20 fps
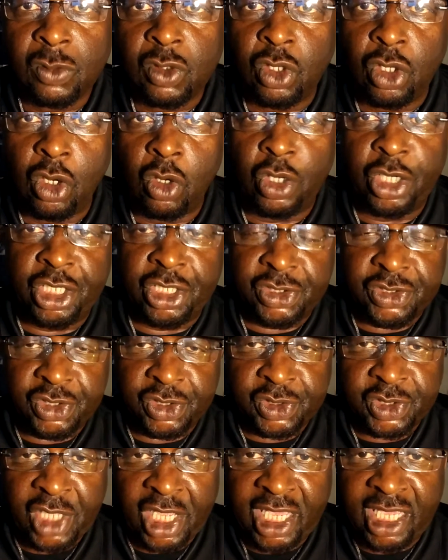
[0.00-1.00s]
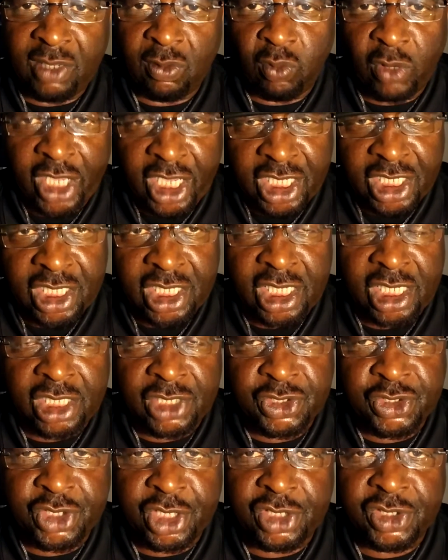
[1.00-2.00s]
You know, and it's the same way
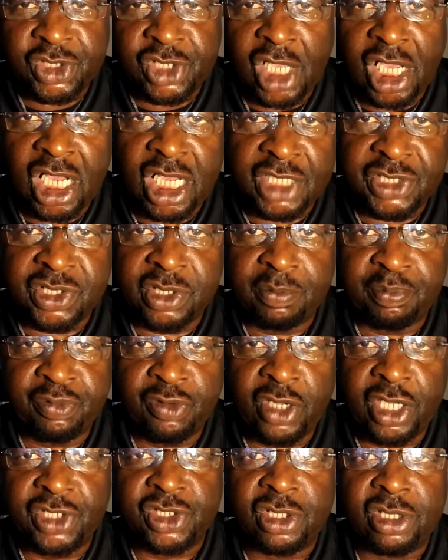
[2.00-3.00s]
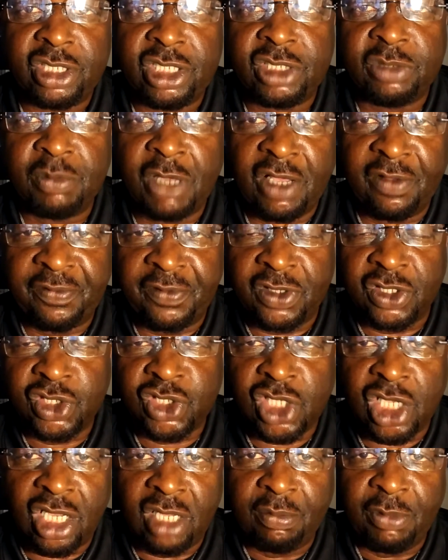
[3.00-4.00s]
as shit starts in prison. These
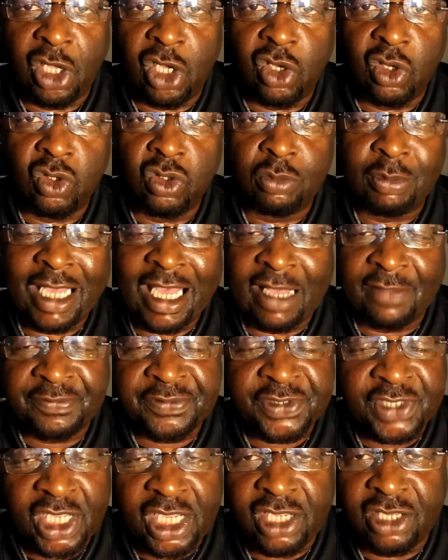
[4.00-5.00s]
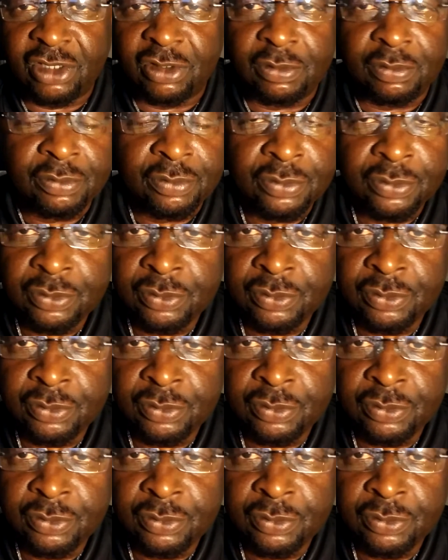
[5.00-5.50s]
motherfuckers come home. I've seen them.